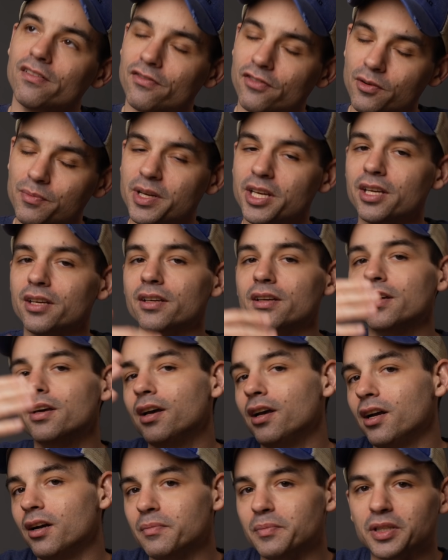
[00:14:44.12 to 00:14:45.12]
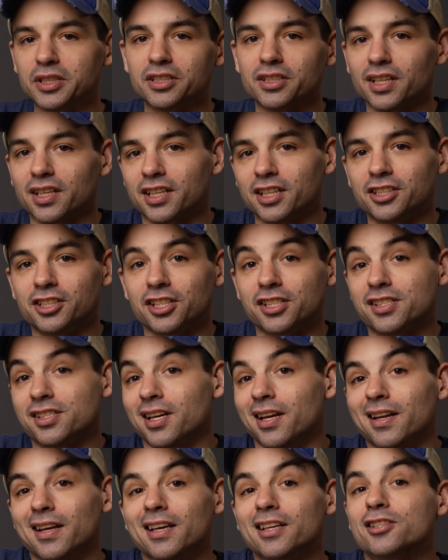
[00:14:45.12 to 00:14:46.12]
For me, much like I just
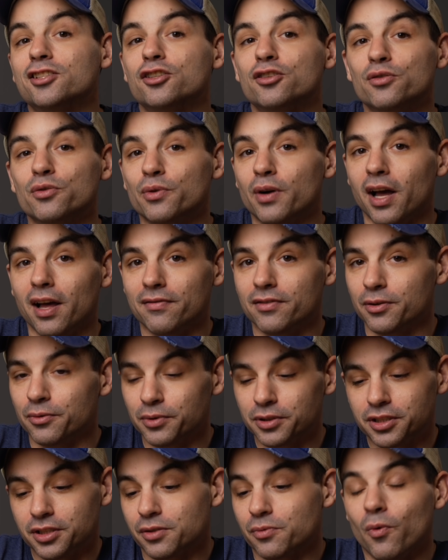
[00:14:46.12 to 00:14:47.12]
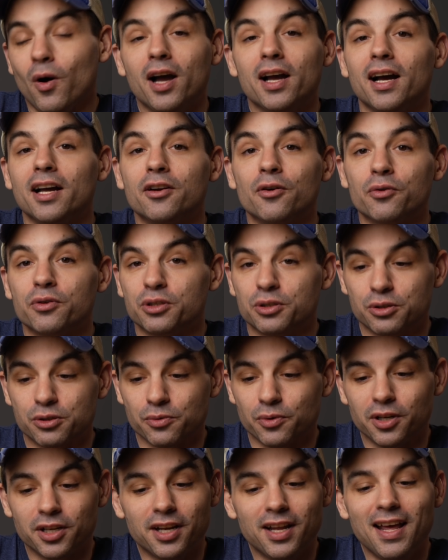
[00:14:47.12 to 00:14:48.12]
said, it's too heavy, which is why I don't use
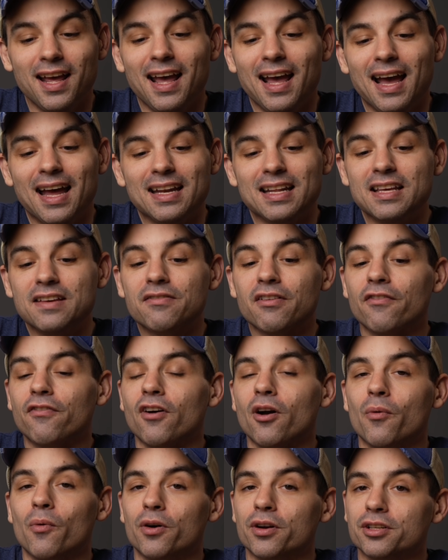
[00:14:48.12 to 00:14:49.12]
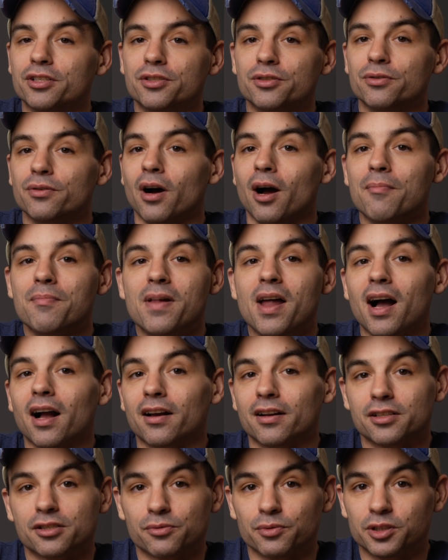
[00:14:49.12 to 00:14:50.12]
one, and even if I wanted to, I'm not
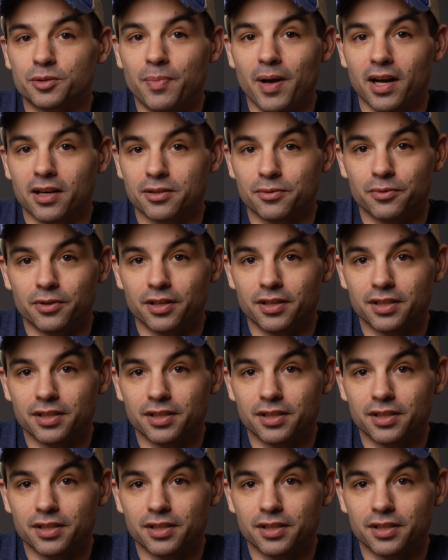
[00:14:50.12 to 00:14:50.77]
going to switch back to one of